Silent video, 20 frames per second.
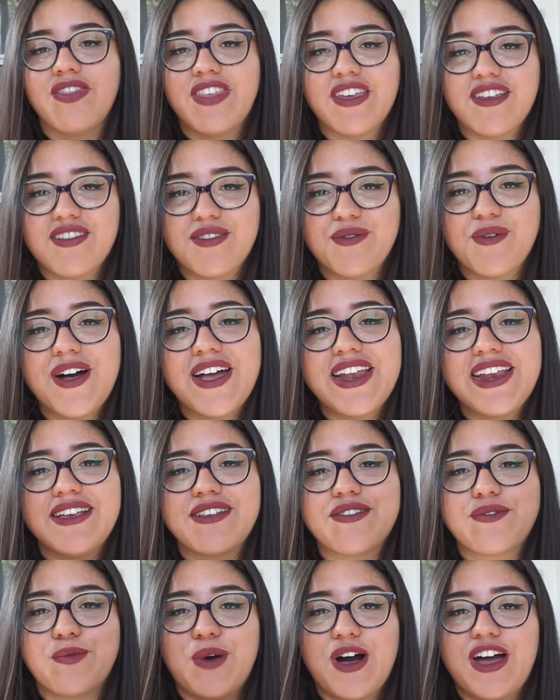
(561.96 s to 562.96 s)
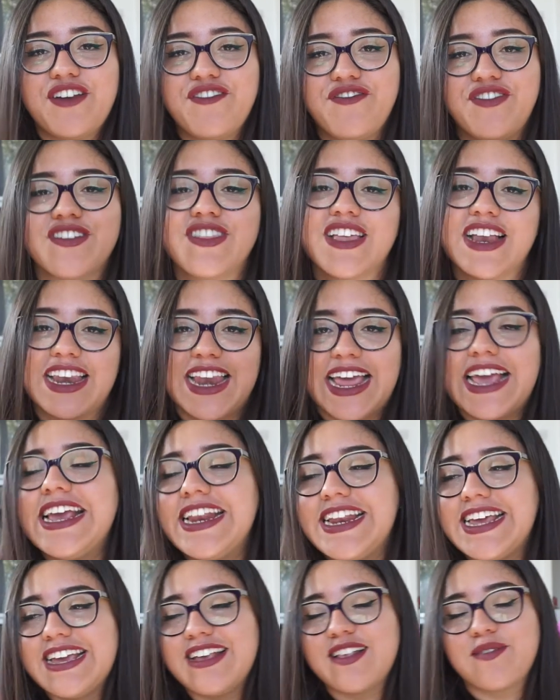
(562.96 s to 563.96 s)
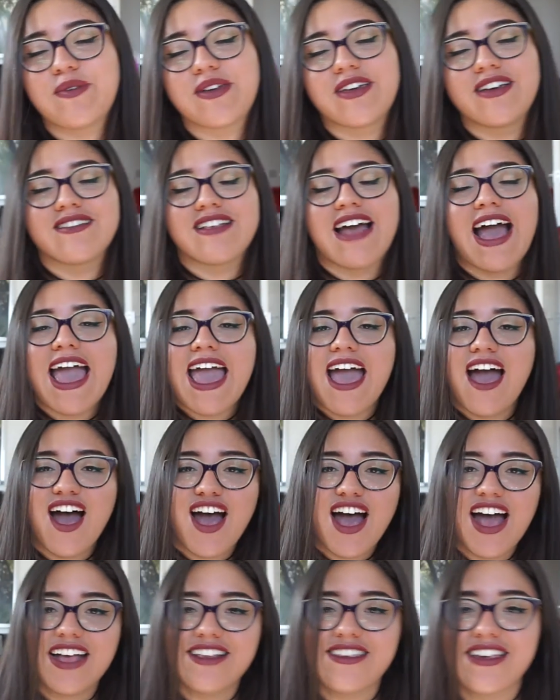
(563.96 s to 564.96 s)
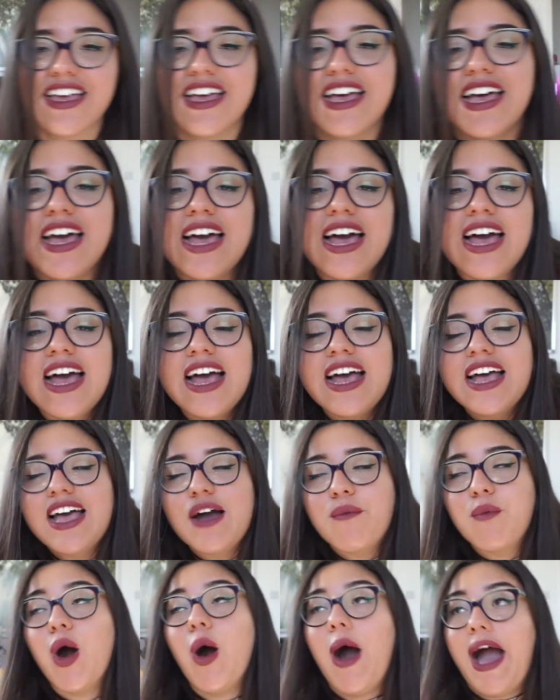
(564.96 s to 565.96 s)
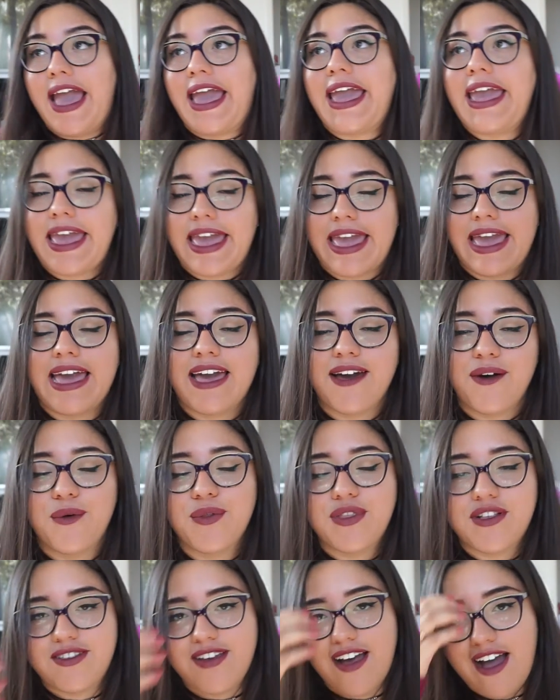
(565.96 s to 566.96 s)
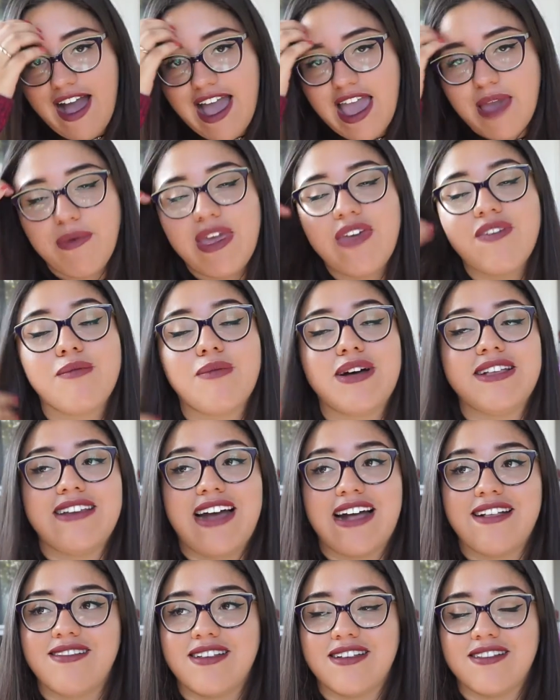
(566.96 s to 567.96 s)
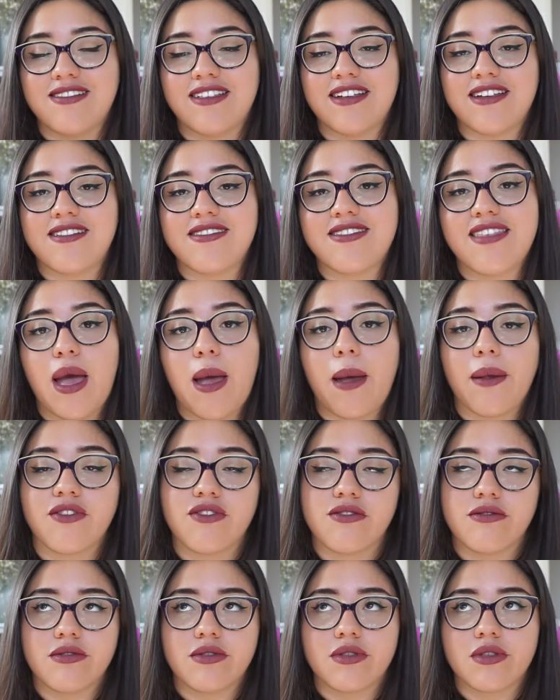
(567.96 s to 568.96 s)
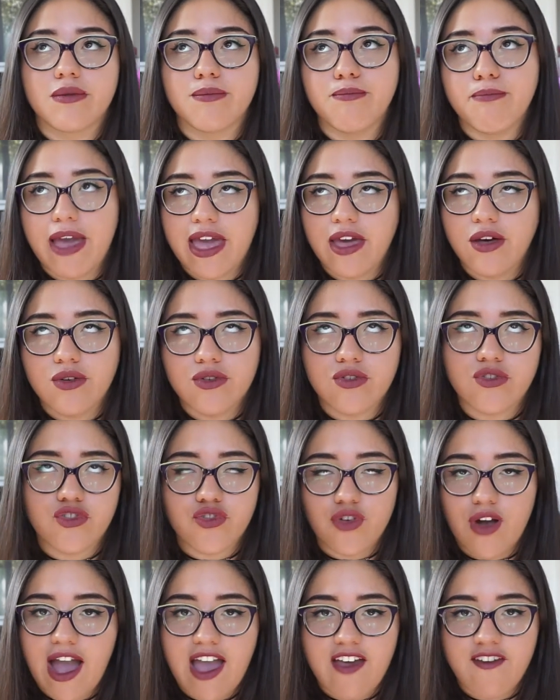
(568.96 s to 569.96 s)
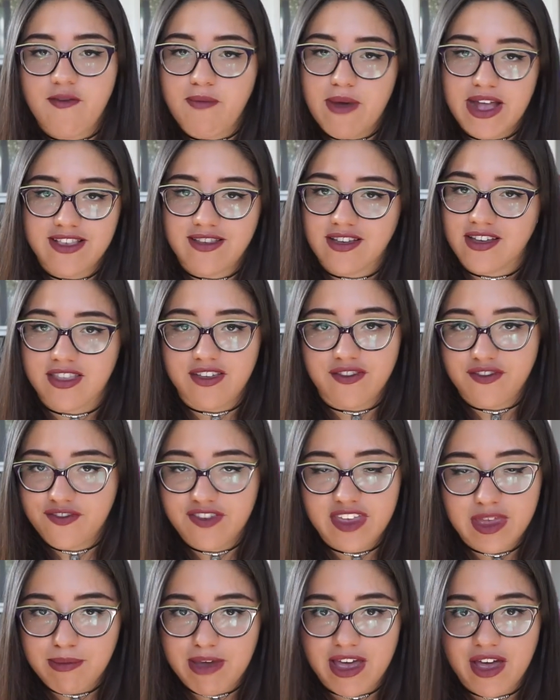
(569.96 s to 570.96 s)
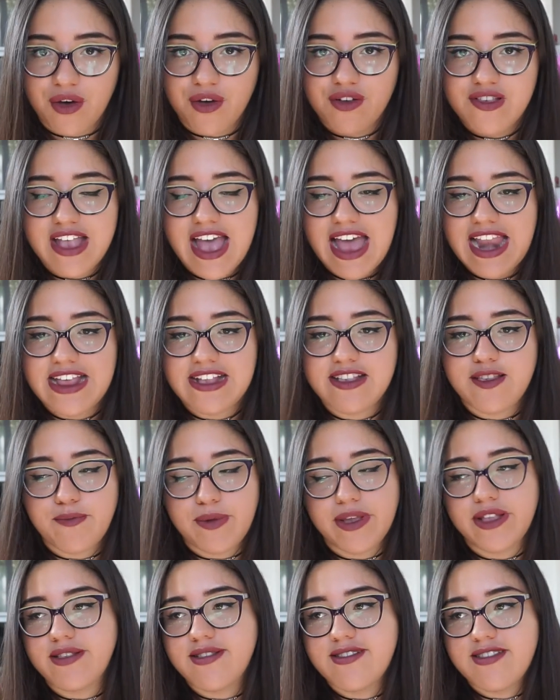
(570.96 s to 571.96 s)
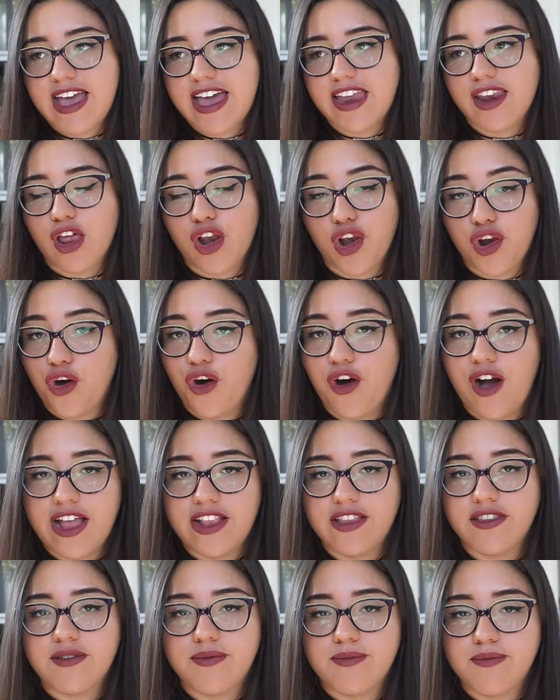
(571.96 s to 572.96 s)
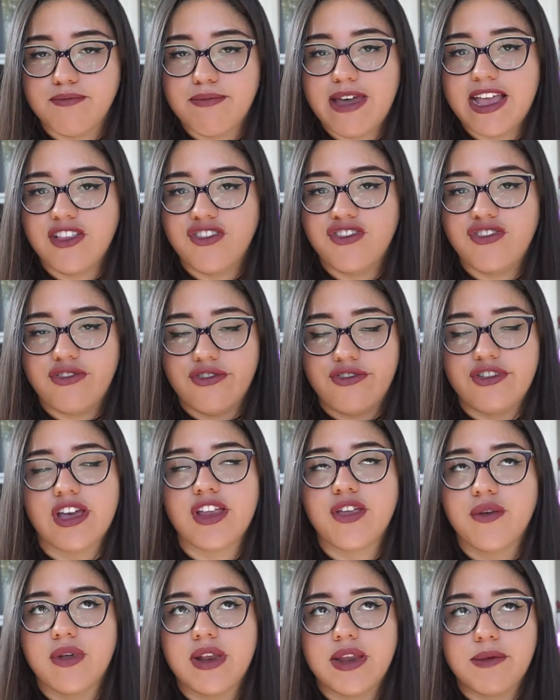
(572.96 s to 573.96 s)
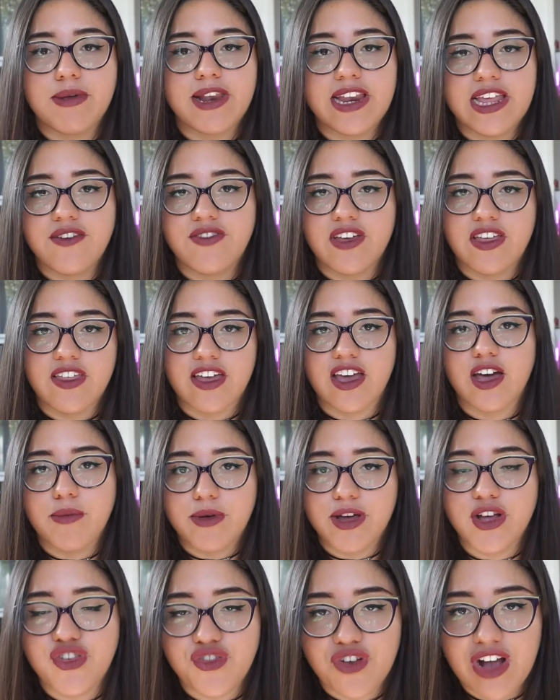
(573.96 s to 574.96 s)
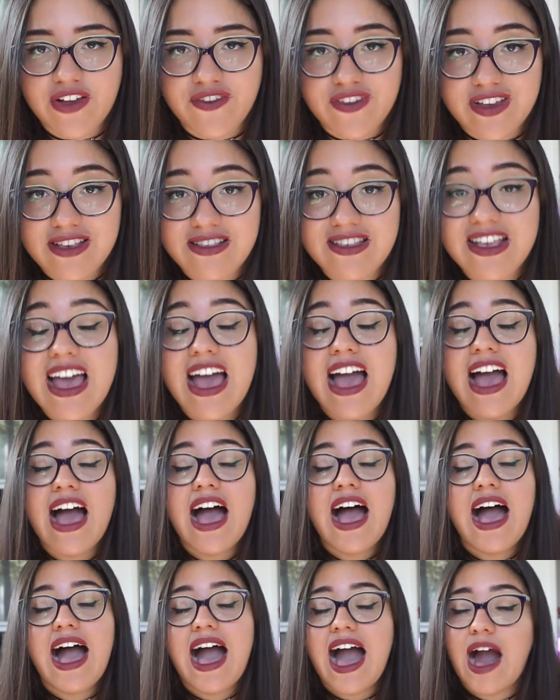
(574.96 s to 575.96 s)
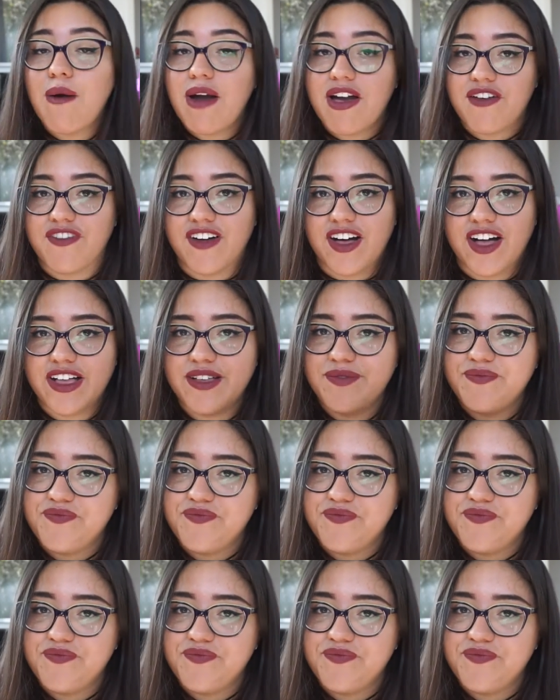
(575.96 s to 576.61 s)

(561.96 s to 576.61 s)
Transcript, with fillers: This one is one for the ladies, because I heard, well, I hear all the time, even my dad says this, that males drive better than females, and it's been said a lot, and men genuinely believe that they are better drivers. However,